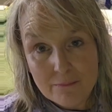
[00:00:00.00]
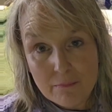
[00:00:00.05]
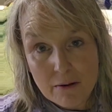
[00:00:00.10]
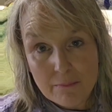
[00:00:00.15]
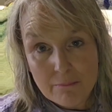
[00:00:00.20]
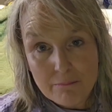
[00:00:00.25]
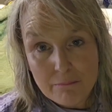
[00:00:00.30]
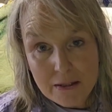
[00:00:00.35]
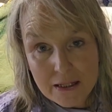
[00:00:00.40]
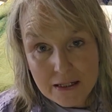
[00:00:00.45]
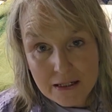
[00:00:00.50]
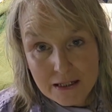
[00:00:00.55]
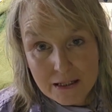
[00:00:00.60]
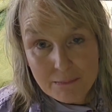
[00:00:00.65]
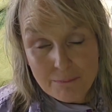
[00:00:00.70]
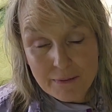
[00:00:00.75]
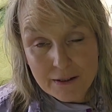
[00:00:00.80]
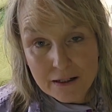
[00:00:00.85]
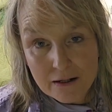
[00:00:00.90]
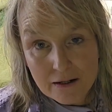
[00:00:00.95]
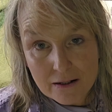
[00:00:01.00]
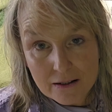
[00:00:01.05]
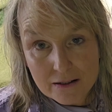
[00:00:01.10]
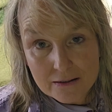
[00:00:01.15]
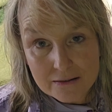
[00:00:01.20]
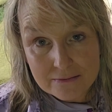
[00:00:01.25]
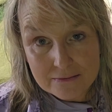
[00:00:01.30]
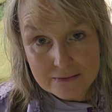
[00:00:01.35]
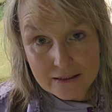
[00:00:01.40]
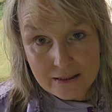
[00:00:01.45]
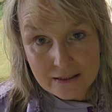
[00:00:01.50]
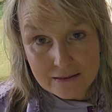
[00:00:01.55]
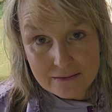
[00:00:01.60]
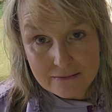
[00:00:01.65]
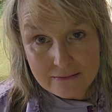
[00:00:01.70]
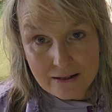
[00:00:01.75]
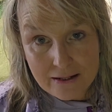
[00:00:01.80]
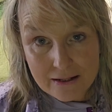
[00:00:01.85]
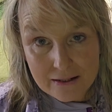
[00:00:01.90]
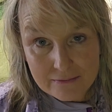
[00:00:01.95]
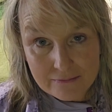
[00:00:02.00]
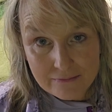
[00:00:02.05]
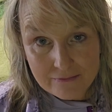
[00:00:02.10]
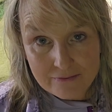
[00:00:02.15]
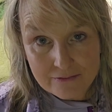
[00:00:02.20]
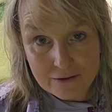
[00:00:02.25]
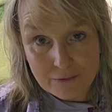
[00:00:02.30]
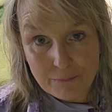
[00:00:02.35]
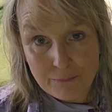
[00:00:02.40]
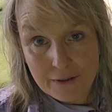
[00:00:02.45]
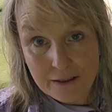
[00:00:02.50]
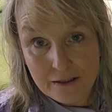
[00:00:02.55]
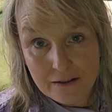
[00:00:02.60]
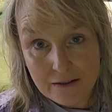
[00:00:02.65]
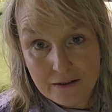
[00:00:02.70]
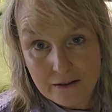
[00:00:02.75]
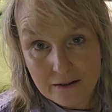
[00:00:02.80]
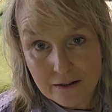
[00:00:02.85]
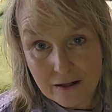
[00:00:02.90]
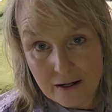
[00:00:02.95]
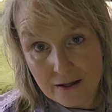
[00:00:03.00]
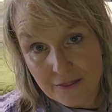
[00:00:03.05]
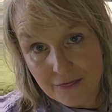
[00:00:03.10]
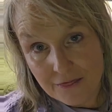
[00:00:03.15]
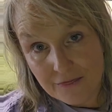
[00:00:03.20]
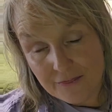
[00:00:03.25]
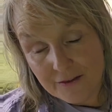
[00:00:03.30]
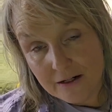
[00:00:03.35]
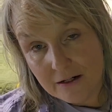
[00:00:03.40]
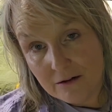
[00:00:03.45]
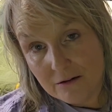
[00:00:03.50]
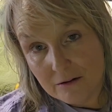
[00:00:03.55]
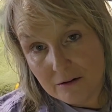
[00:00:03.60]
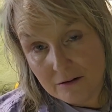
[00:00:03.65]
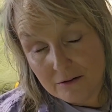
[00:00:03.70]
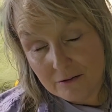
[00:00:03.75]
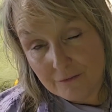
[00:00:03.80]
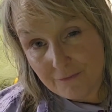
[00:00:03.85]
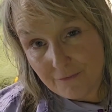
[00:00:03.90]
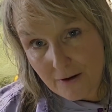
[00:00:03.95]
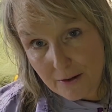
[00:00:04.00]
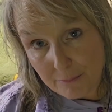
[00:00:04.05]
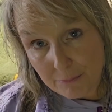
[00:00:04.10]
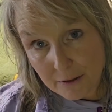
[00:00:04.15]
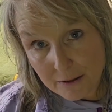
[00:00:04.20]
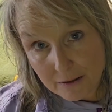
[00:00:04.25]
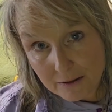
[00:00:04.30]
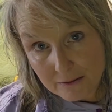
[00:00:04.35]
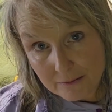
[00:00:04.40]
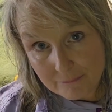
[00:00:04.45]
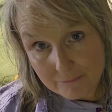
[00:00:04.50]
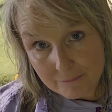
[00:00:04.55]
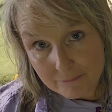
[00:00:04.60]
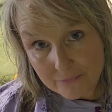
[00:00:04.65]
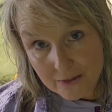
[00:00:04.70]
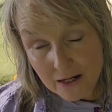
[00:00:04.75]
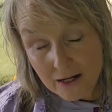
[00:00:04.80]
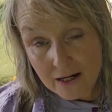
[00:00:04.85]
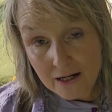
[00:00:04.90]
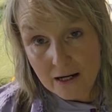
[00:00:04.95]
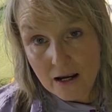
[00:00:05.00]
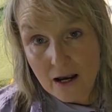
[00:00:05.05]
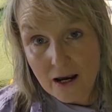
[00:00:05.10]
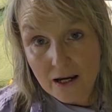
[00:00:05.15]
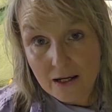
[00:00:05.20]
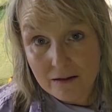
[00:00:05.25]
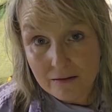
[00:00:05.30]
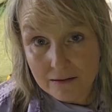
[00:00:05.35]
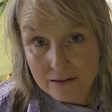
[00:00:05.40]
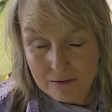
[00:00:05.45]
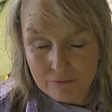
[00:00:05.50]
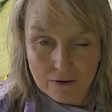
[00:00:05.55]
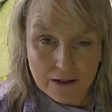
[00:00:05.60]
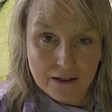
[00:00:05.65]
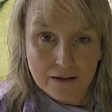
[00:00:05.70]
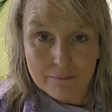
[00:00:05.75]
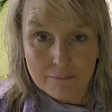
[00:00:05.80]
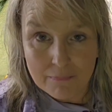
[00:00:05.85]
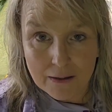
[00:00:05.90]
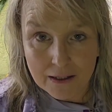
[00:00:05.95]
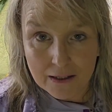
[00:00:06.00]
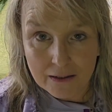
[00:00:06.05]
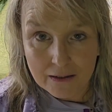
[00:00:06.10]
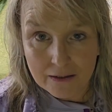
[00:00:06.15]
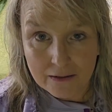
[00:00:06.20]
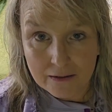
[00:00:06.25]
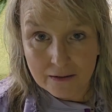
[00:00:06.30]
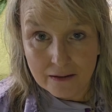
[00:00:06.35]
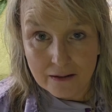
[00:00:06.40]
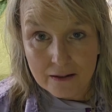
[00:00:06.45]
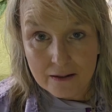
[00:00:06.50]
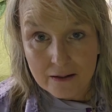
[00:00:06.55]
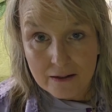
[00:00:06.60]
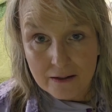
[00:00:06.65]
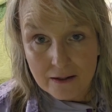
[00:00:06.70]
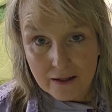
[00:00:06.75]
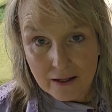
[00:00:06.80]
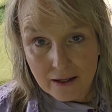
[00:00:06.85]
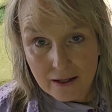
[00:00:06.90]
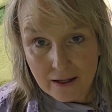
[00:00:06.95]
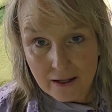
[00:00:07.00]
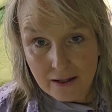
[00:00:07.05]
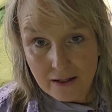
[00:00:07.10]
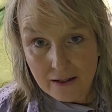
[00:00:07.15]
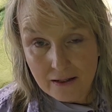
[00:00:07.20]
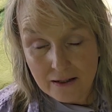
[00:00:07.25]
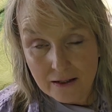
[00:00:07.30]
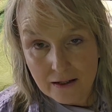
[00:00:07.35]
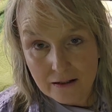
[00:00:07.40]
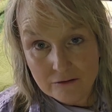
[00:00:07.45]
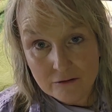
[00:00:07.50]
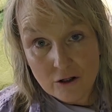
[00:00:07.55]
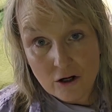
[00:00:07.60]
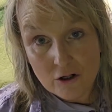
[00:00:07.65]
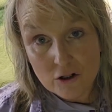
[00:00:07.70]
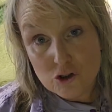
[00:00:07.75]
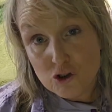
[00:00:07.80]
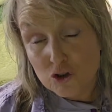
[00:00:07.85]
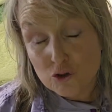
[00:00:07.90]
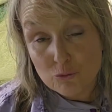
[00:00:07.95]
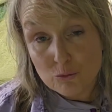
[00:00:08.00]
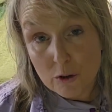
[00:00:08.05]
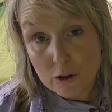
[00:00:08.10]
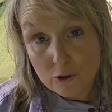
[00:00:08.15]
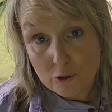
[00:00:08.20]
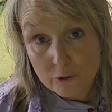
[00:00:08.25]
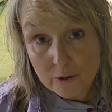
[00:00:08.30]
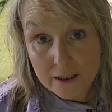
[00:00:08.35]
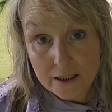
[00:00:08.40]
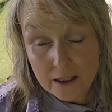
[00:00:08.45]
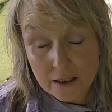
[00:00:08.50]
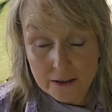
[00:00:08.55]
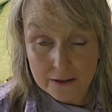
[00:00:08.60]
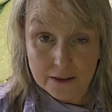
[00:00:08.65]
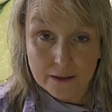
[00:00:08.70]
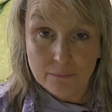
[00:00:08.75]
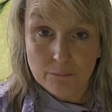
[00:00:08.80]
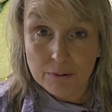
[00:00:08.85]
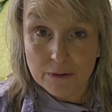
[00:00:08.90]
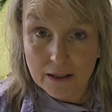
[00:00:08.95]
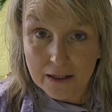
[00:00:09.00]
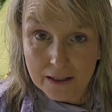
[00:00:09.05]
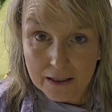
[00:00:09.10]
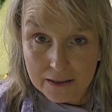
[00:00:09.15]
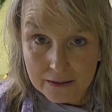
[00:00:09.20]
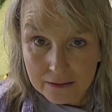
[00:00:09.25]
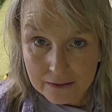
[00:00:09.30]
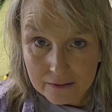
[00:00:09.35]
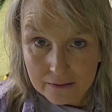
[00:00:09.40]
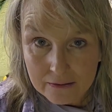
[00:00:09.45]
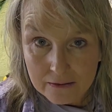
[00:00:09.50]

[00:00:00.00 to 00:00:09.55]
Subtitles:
Minky, because it tends to be a thicker fabric, I highly recommend a larger rotary cutting blade.